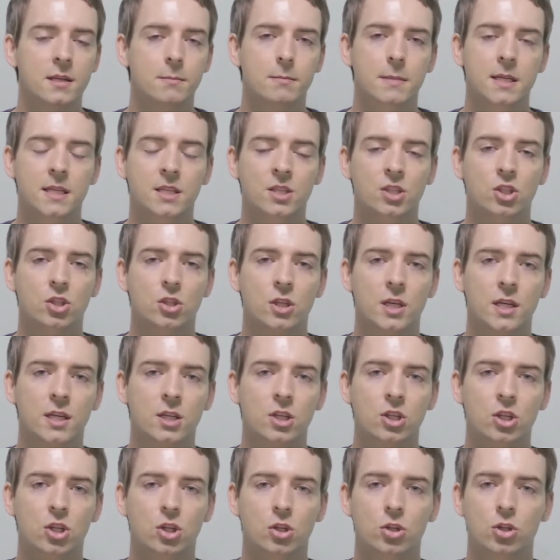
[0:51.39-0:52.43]
It means
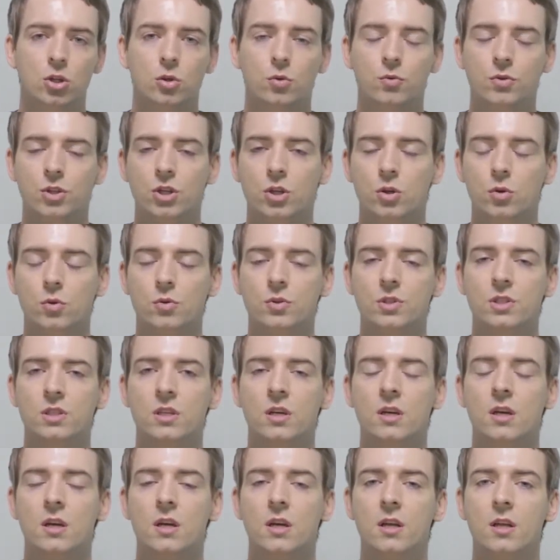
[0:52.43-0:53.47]
you use